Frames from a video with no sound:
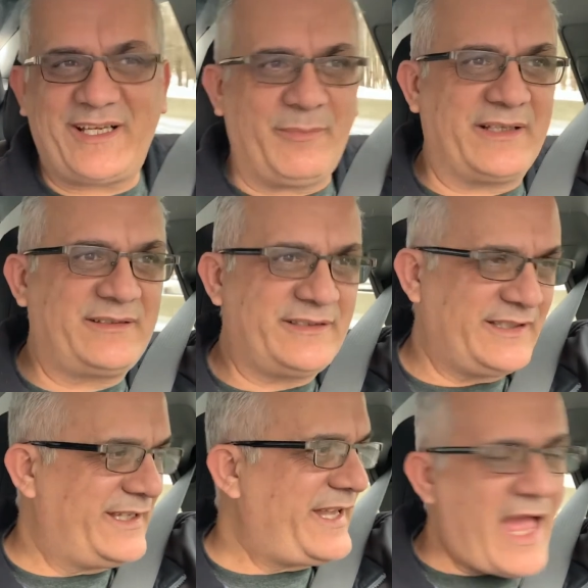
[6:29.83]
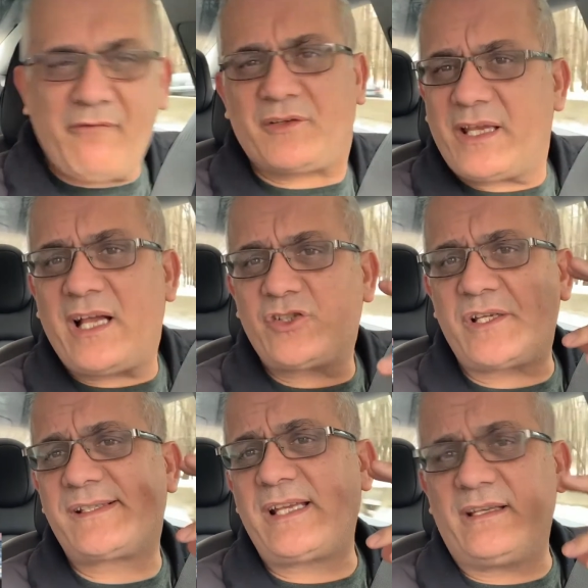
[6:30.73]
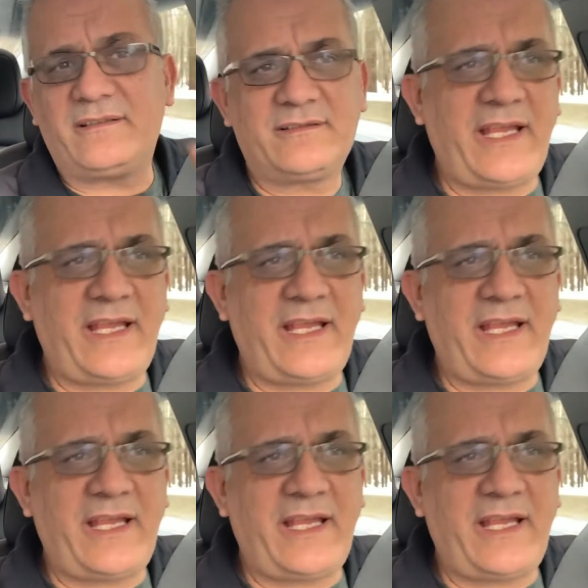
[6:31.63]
about everything I just said.